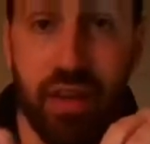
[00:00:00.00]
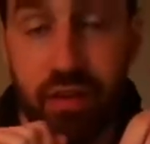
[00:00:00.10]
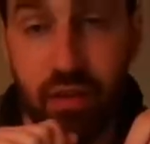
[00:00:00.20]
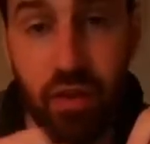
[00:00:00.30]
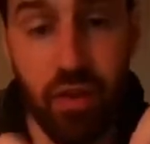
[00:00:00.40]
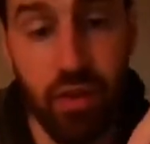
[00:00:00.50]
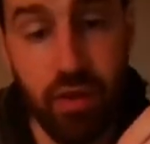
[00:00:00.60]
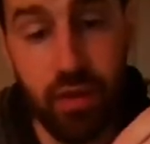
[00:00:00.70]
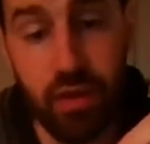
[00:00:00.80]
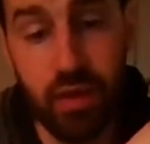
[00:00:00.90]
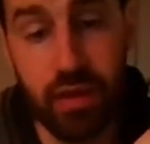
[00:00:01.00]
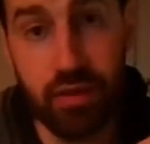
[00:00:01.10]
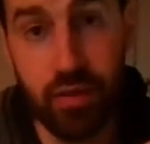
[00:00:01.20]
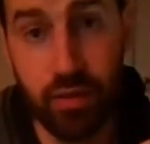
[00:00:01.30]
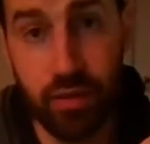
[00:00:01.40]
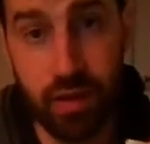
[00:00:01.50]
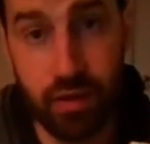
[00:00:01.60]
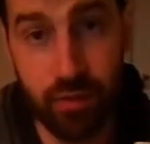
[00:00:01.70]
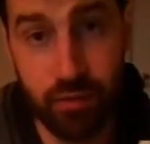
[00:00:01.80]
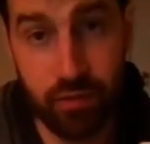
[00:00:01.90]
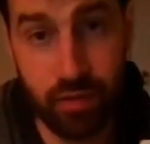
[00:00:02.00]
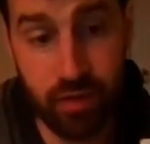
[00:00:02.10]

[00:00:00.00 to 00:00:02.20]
it until you get used to the